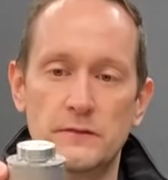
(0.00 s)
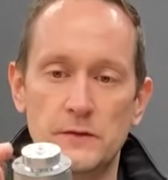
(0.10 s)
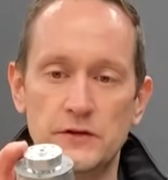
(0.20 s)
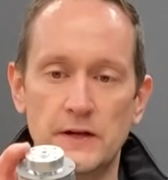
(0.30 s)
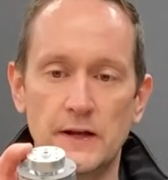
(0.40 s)
of
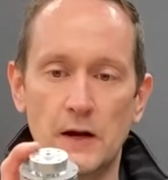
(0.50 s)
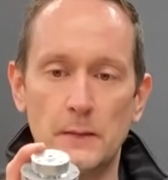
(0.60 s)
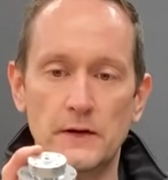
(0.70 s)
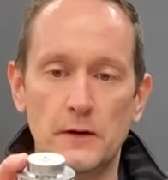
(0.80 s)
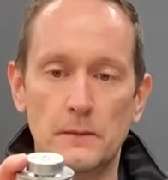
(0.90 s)
machined
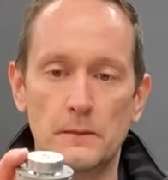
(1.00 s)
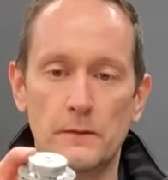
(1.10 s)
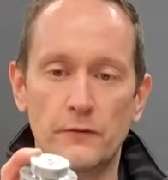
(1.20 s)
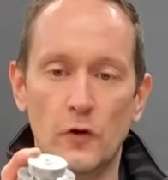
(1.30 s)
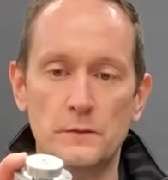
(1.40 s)
aluminium
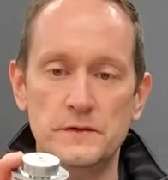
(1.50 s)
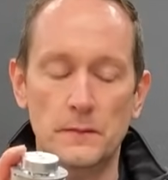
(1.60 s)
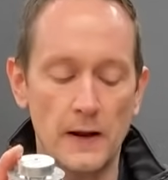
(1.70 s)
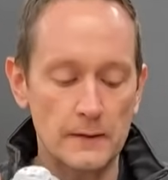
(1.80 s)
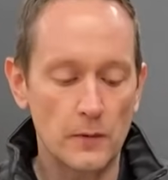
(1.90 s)
forms the
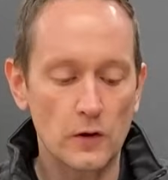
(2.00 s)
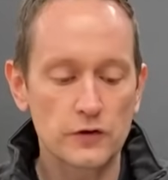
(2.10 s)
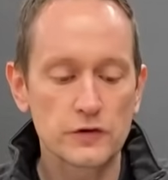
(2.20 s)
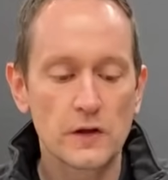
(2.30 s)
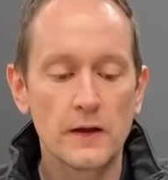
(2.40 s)
blade
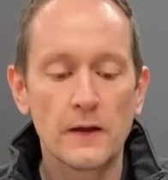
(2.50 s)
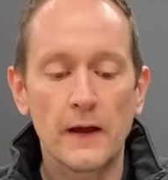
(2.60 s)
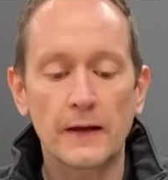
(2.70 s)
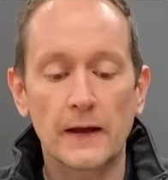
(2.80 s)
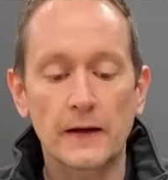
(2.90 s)
boss.
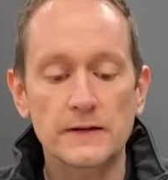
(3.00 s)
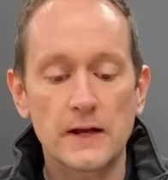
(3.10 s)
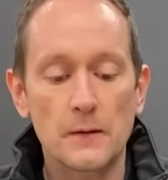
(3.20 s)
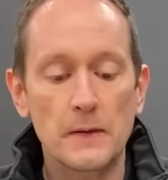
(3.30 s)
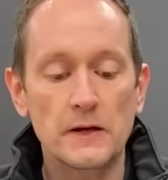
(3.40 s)
Again, it's
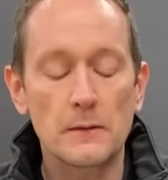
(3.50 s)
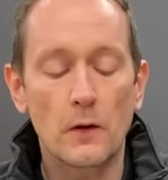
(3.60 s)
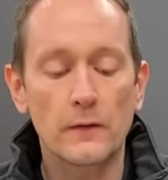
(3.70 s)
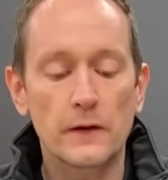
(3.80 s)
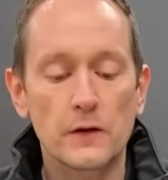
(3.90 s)
aluminium
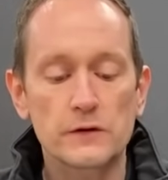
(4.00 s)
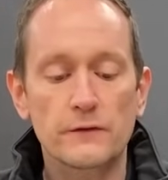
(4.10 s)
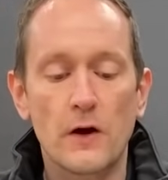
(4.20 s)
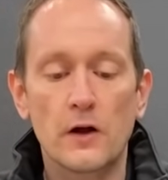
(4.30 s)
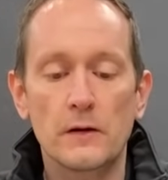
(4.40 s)
on the
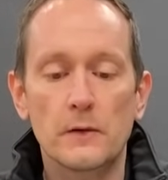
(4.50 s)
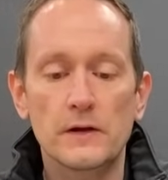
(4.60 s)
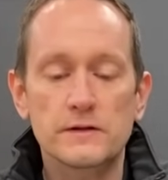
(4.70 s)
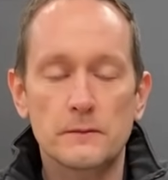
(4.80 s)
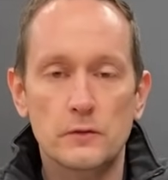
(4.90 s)
Husqvarna, but
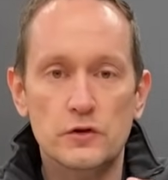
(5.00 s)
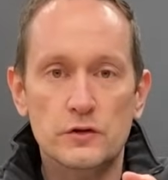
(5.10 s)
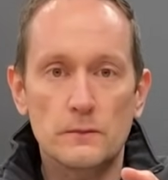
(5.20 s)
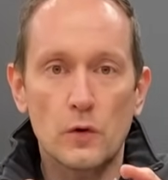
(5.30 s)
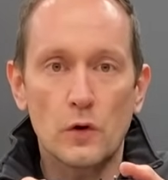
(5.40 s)
it's a
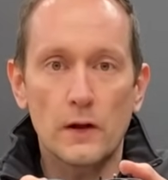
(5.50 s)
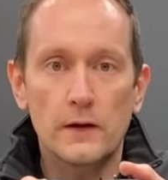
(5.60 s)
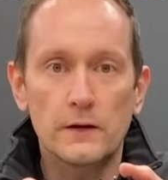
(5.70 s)
much smaller